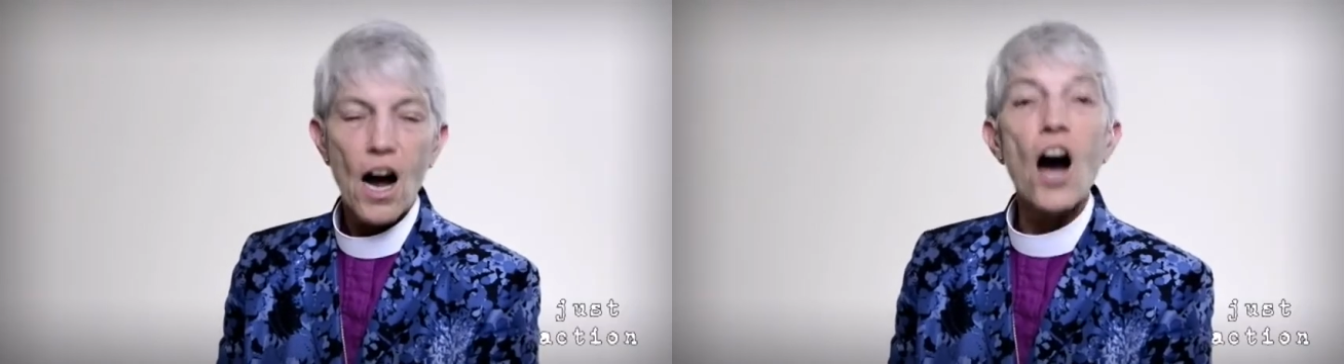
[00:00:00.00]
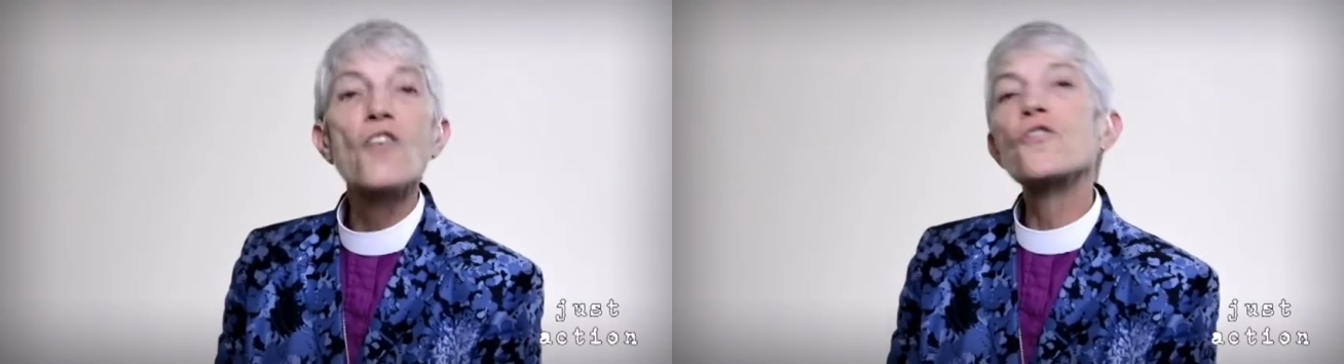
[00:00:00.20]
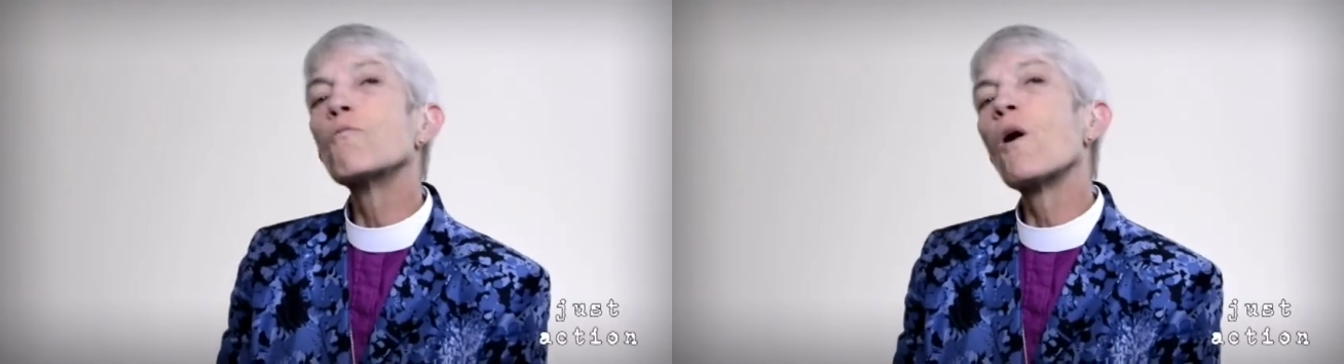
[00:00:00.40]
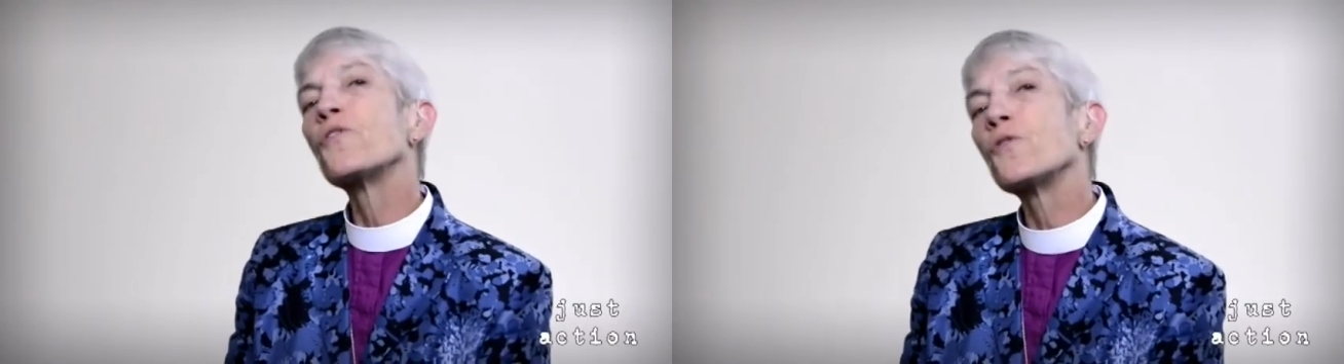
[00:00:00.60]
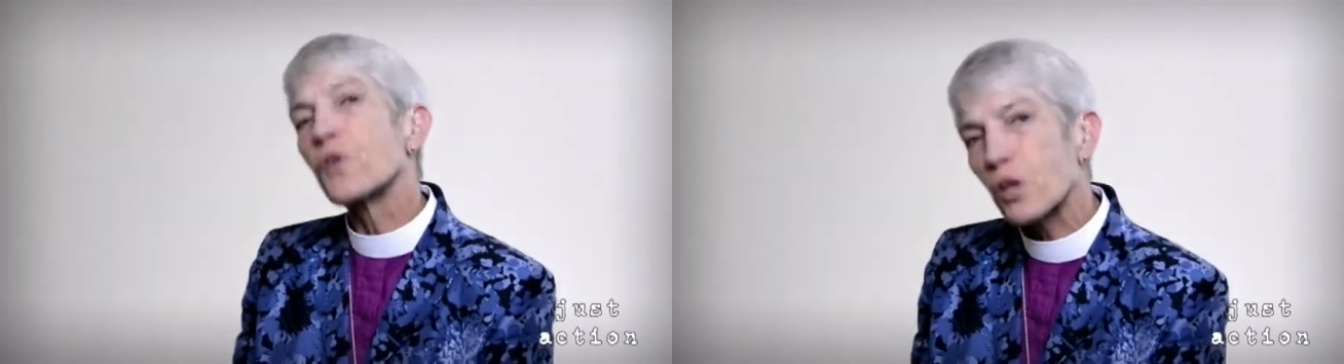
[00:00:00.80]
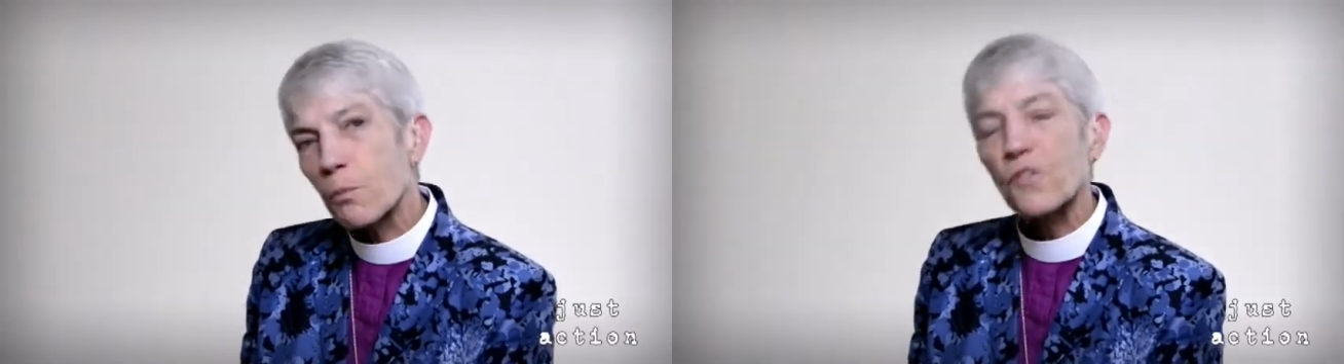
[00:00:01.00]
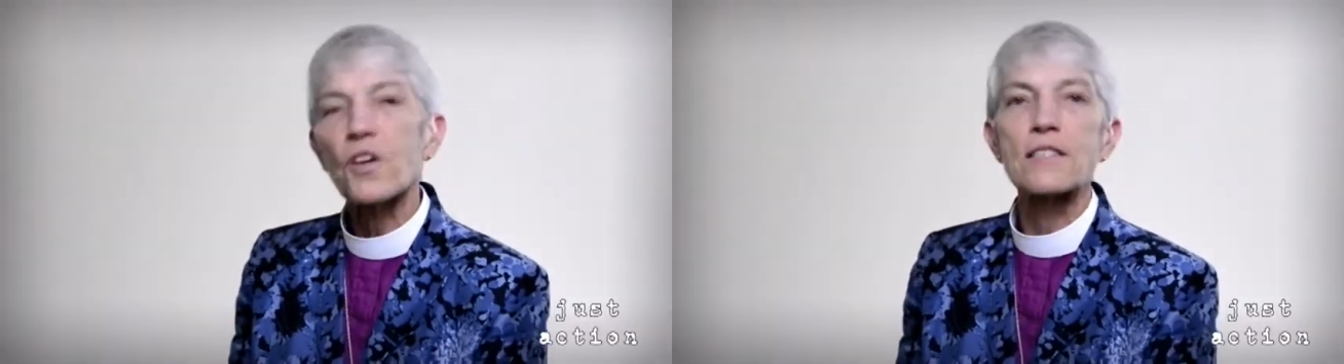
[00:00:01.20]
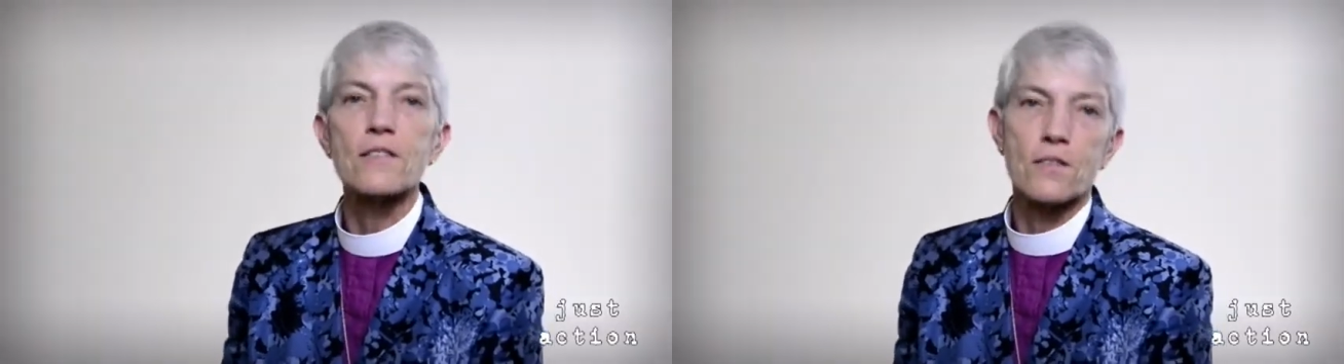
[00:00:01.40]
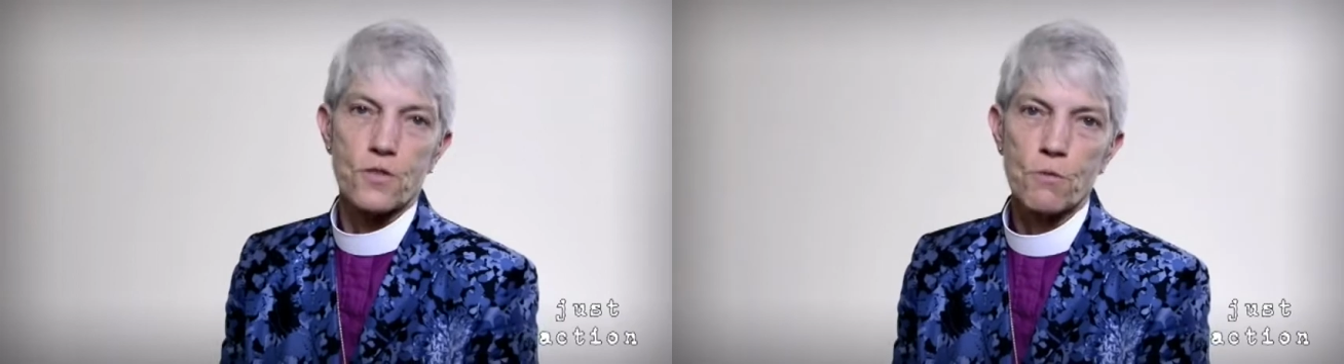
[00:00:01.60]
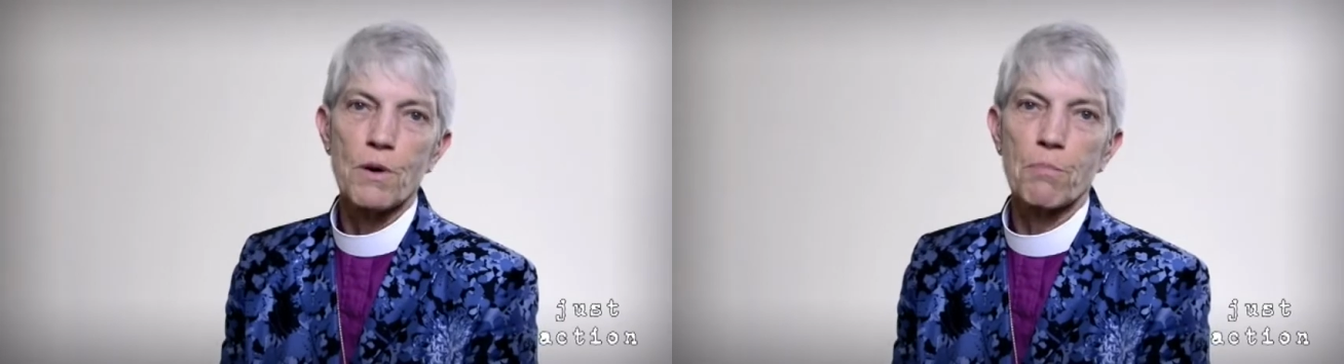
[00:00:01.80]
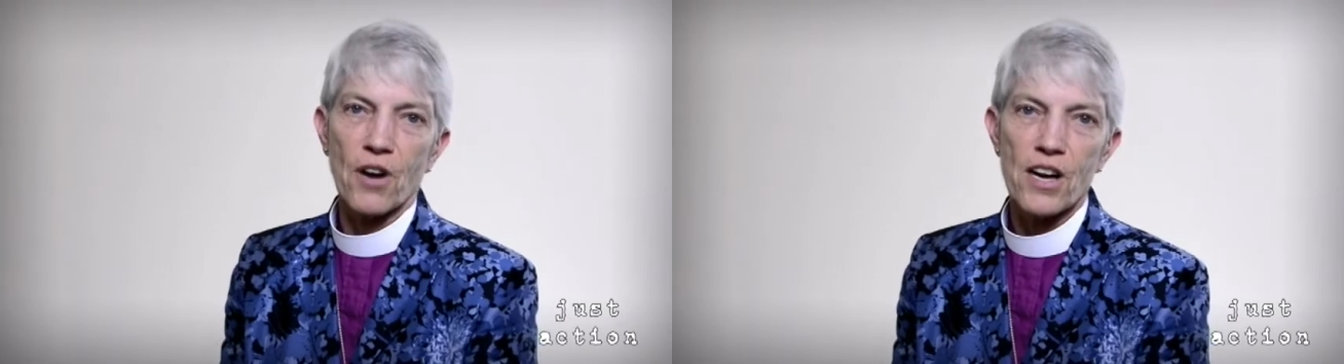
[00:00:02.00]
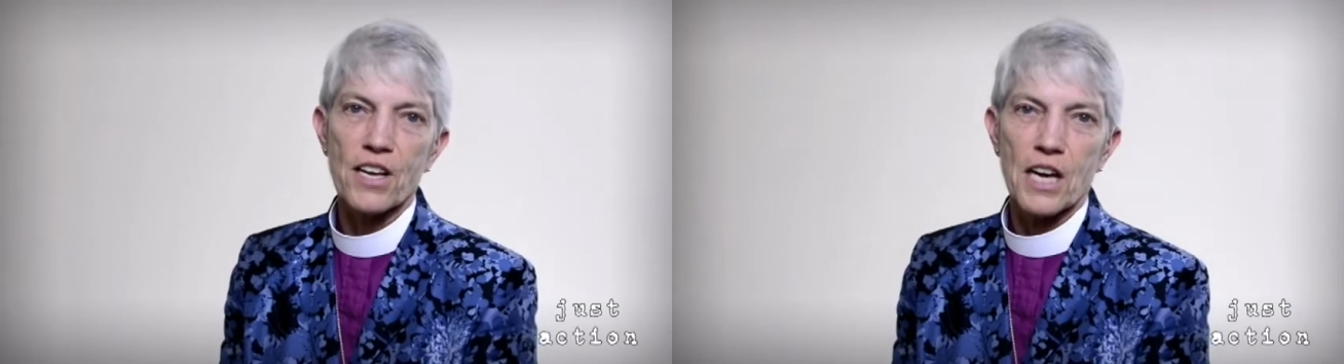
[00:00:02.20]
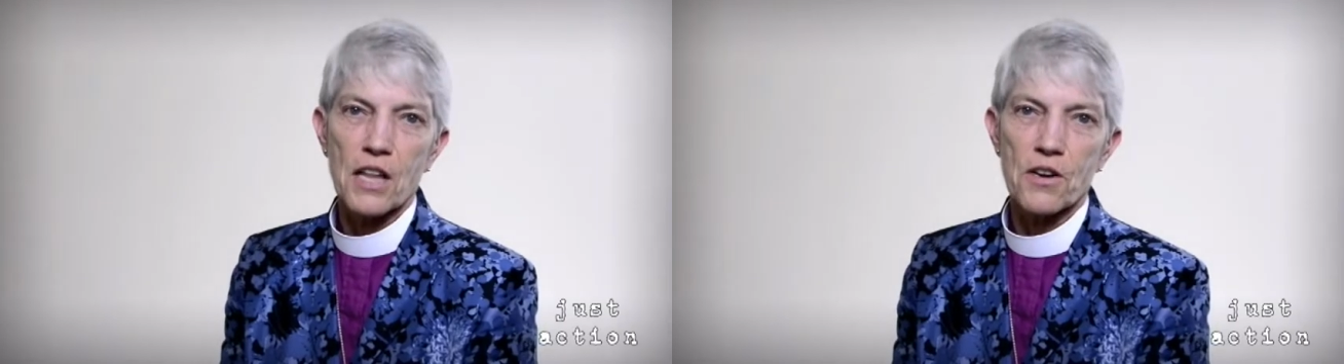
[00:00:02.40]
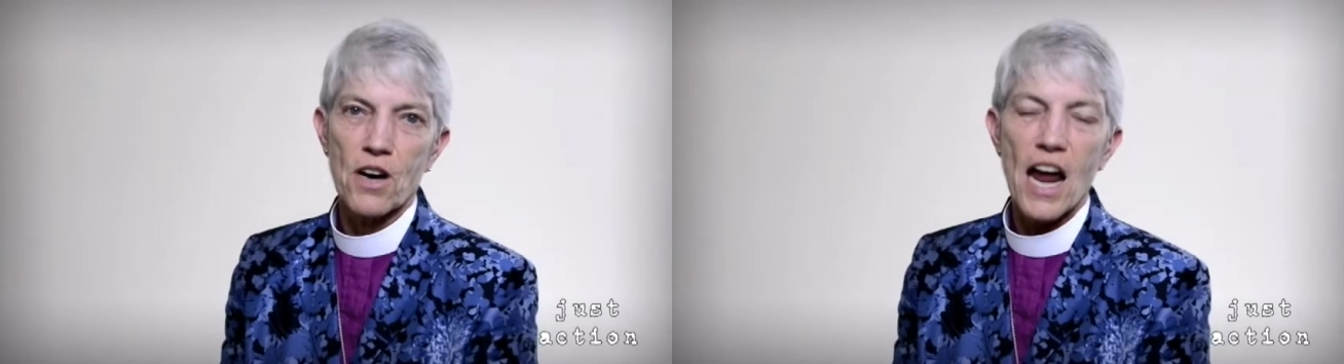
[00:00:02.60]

Under what circumstances do we pray together?